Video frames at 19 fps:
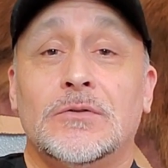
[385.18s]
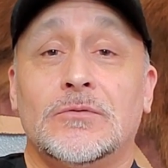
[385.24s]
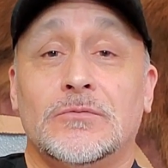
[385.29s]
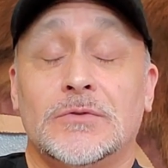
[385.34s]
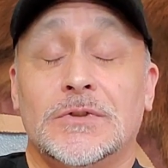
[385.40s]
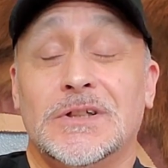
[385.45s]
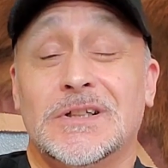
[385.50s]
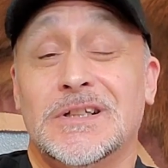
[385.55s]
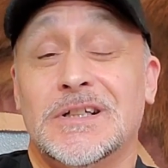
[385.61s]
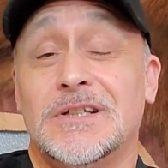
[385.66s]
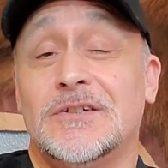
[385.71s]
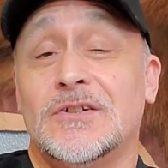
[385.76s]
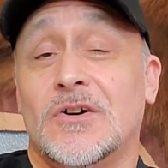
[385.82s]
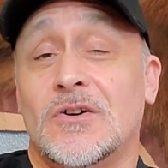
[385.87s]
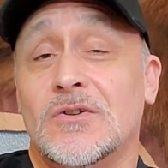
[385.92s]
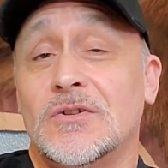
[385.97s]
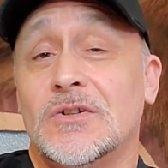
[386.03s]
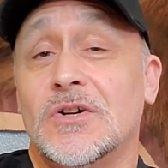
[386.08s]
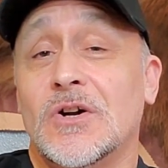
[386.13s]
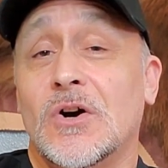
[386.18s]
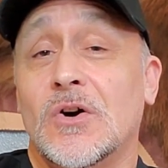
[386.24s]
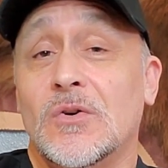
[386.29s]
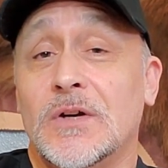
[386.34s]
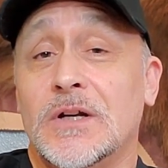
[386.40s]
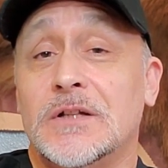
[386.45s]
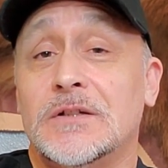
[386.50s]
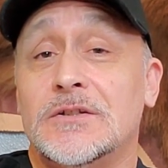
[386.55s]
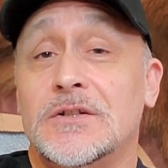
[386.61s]
really don't
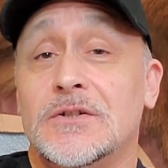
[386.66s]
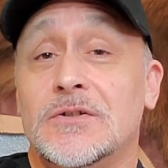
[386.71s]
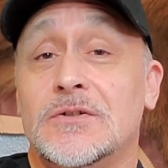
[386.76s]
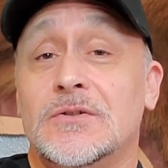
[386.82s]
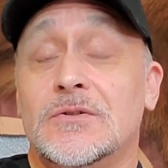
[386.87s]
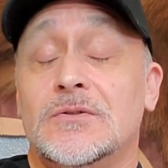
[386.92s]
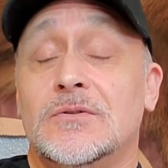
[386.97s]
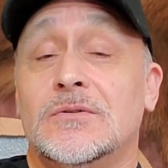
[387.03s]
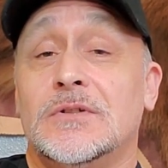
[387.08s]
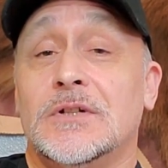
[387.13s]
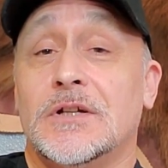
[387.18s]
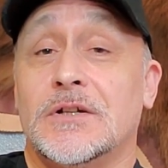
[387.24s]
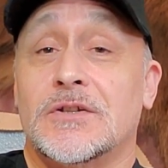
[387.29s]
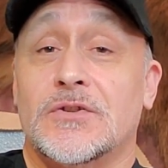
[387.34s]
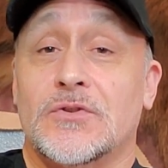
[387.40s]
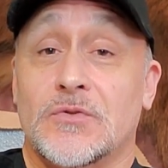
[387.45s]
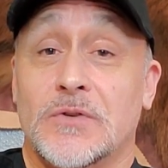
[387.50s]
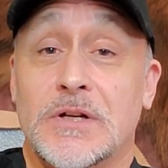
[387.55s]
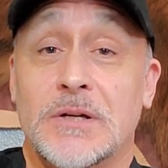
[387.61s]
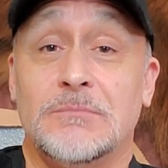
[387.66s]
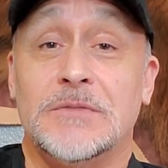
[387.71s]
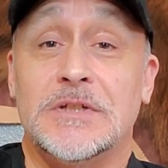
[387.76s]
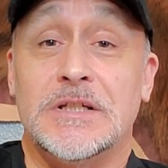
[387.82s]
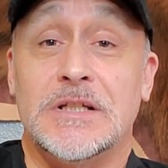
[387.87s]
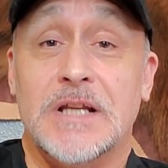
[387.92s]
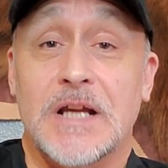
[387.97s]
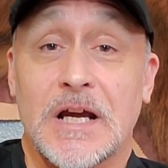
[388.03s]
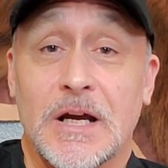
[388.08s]
go into
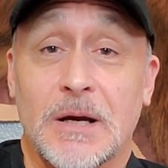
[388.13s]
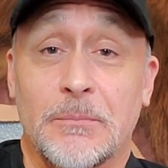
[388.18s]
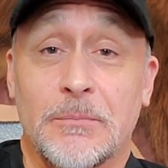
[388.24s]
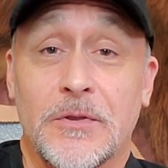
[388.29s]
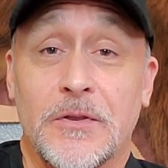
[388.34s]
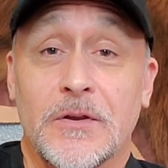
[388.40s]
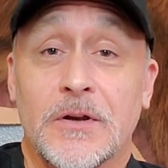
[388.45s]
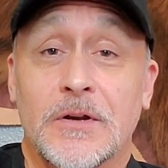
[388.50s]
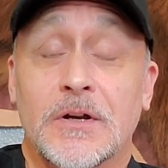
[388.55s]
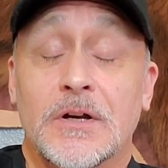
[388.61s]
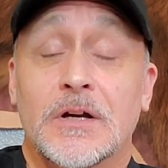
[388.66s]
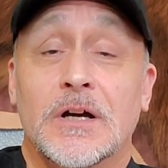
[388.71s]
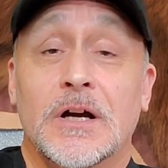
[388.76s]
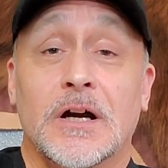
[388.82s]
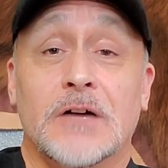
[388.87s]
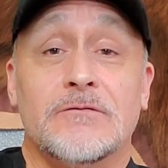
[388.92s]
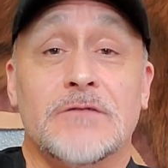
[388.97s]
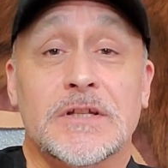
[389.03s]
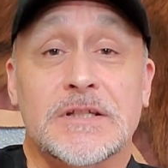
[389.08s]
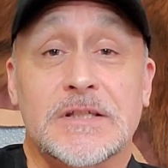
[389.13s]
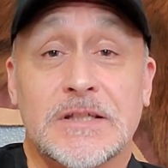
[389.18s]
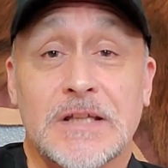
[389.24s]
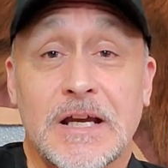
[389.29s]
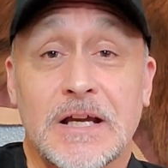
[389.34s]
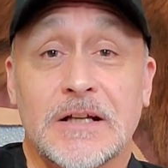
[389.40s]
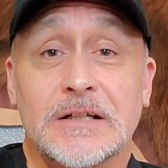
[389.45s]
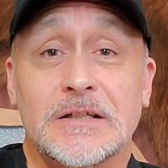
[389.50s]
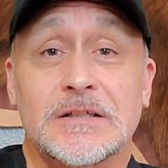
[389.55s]
extreme depth of the
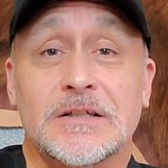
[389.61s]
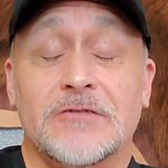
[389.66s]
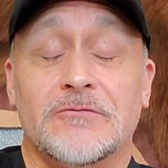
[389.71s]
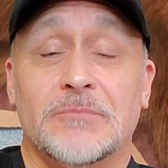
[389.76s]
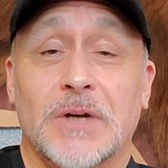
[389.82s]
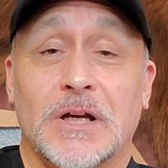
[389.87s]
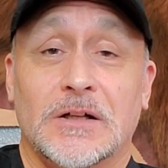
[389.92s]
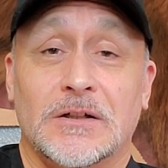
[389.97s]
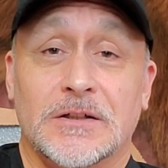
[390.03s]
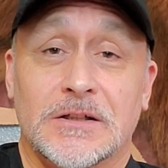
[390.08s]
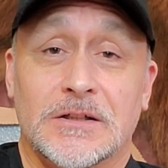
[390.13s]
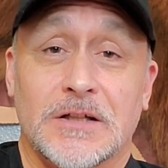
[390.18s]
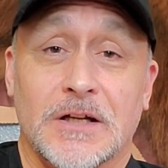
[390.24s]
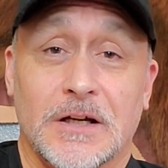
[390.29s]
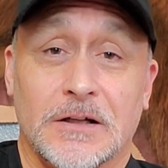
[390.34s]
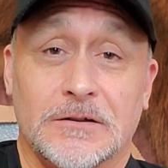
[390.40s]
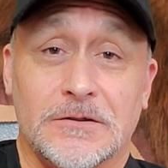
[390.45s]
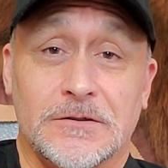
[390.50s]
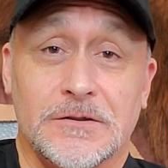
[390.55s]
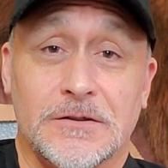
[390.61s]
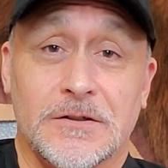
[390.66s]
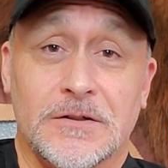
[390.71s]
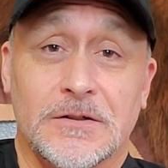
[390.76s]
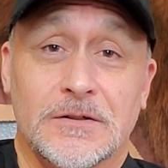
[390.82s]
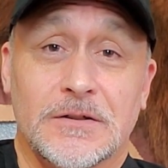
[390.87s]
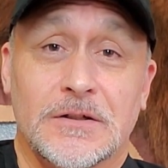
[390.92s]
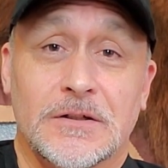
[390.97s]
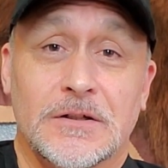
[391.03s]
settings of metal detectors.
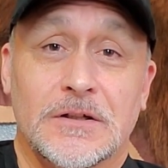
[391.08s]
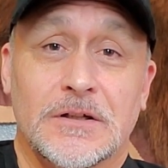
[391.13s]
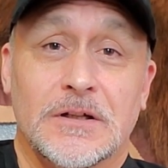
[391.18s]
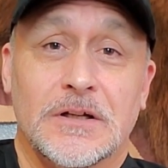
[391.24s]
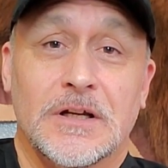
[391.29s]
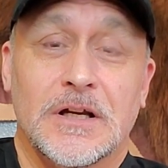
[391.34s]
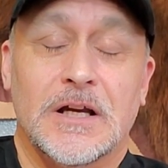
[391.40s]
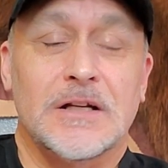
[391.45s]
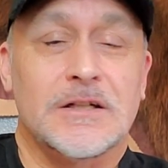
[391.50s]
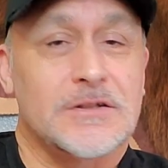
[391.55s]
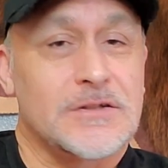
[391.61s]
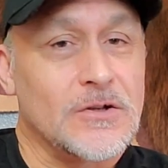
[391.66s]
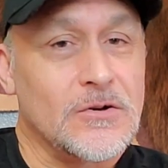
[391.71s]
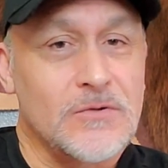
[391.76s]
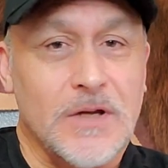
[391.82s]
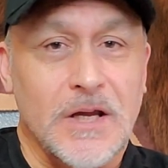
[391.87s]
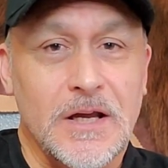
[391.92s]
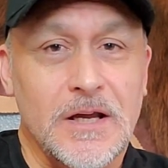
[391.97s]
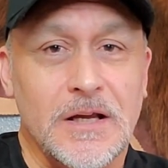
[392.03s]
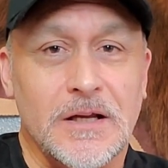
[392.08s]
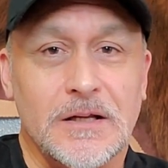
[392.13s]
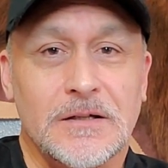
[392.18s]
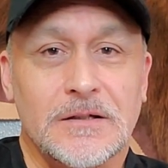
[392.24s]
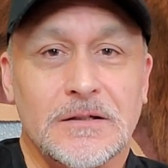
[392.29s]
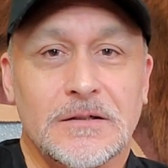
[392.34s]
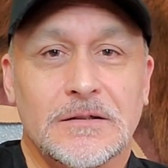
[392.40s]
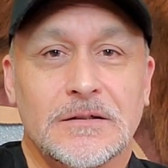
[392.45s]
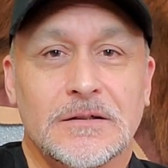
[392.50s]
And it's okay.
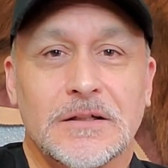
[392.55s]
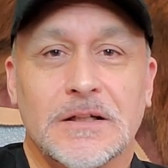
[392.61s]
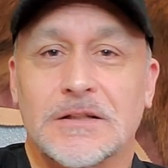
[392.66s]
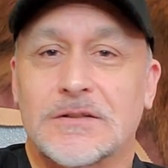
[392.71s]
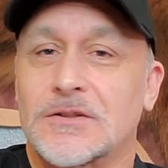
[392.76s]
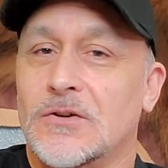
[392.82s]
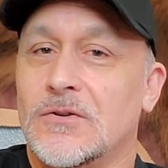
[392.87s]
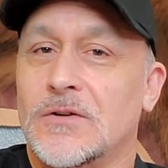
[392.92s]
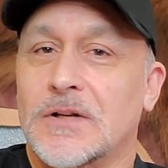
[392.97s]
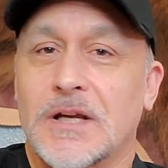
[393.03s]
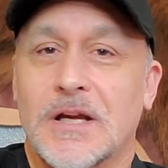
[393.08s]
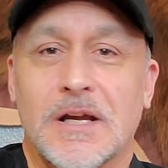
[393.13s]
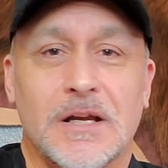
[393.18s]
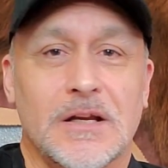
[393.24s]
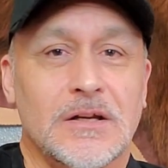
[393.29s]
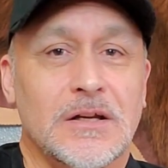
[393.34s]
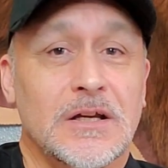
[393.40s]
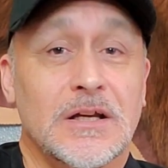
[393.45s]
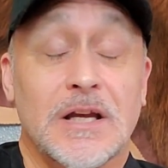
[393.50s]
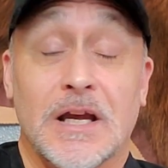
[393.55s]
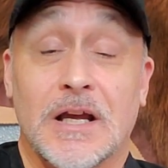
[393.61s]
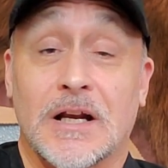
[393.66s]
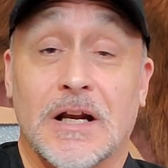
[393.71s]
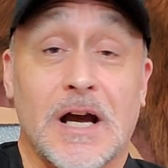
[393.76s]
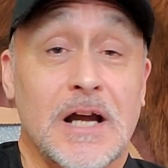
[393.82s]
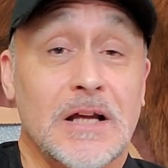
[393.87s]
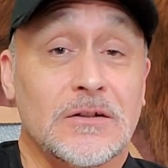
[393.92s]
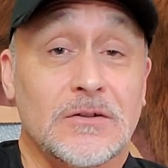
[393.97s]
It's okay. And
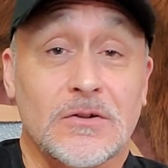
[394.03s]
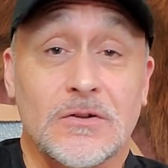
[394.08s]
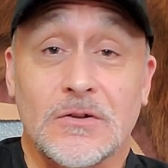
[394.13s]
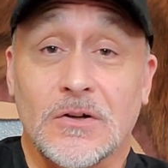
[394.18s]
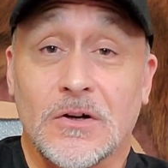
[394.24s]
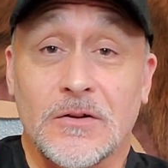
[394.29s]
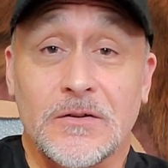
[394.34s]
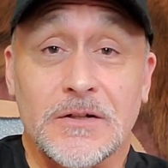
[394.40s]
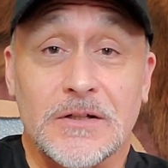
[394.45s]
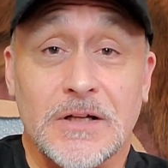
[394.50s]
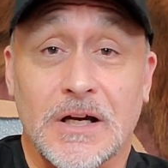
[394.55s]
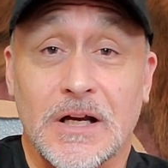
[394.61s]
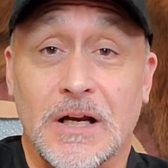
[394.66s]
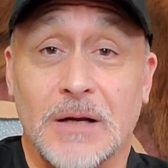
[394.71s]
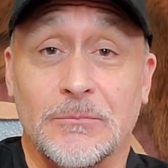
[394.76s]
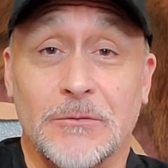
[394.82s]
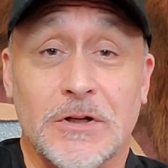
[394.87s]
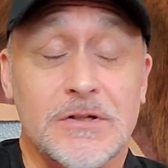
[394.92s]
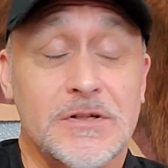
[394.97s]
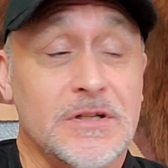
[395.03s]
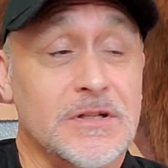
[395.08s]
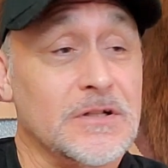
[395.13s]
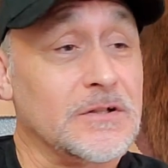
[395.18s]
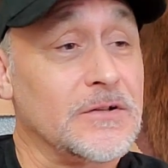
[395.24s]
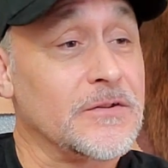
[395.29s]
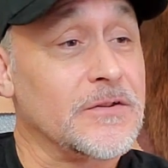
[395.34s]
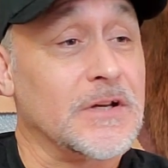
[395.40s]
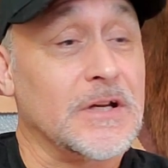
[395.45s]
I learn all the time. There's
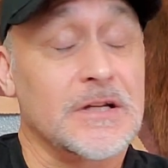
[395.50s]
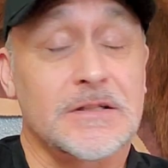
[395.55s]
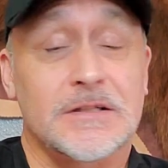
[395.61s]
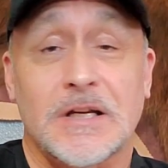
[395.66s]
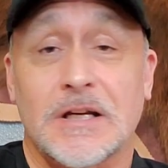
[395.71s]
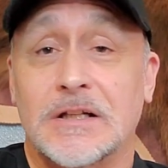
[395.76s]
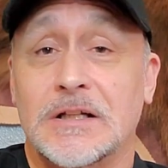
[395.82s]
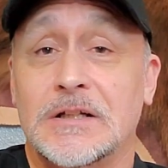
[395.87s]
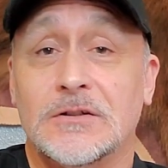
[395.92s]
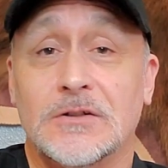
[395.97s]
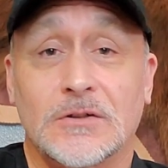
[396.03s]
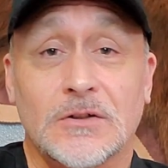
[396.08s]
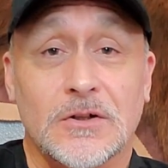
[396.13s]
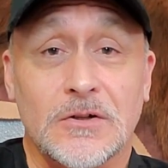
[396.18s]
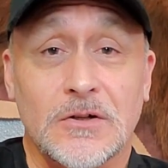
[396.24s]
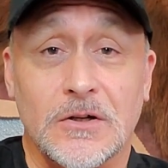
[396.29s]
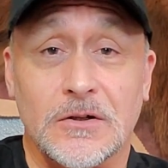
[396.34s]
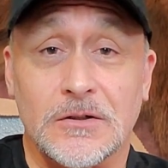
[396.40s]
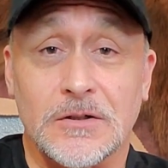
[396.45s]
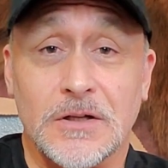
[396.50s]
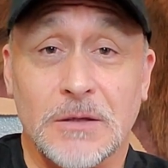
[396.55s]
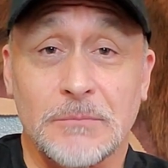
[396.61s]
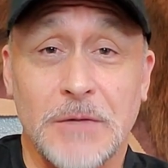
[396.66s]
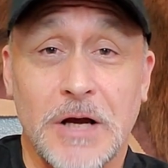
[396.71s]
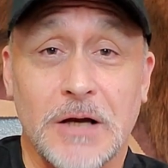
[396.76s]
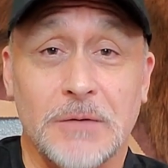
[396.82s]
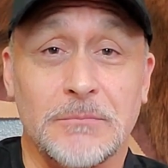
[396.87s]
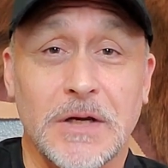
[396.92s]
still things I need to learn
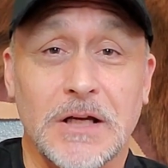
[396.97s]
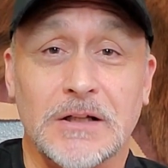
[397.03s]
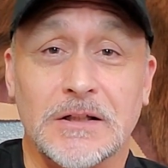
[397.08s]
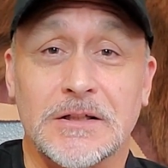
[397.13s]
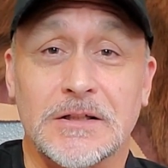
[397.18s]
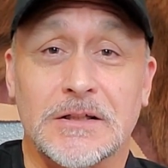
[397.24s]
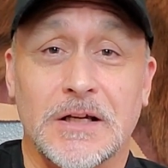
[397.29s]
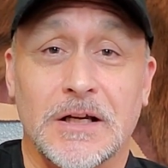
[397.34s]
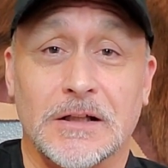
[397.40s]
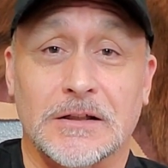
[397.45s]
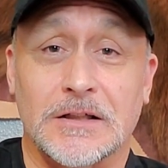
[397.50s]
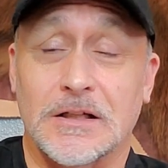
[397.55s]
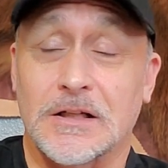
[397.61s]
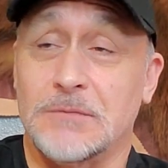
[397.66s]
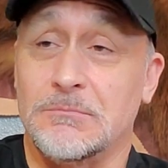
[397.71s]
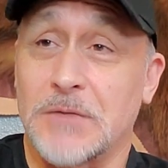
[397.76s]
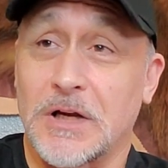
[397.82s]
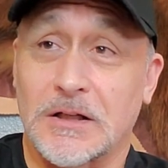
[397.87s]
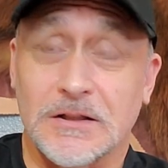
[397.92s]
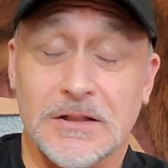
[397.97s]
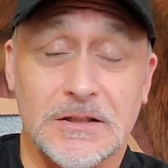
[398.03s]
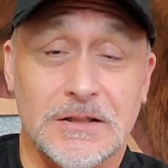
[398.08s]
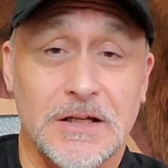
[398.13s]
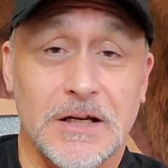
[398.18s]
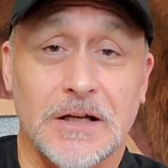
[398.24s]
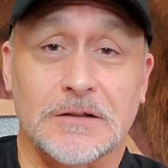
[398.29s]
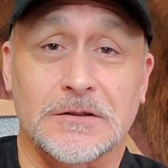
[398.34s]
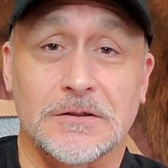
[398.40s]
about metal detecting and metal
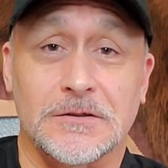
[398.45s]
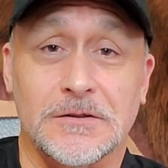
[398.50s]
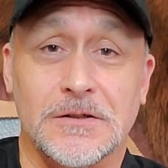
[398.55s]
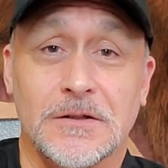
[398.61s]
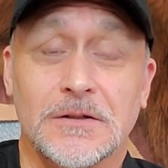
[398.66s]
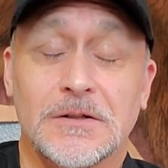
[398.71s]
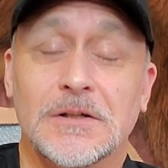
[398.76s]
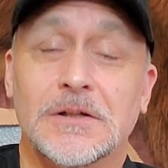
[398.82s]
detectors.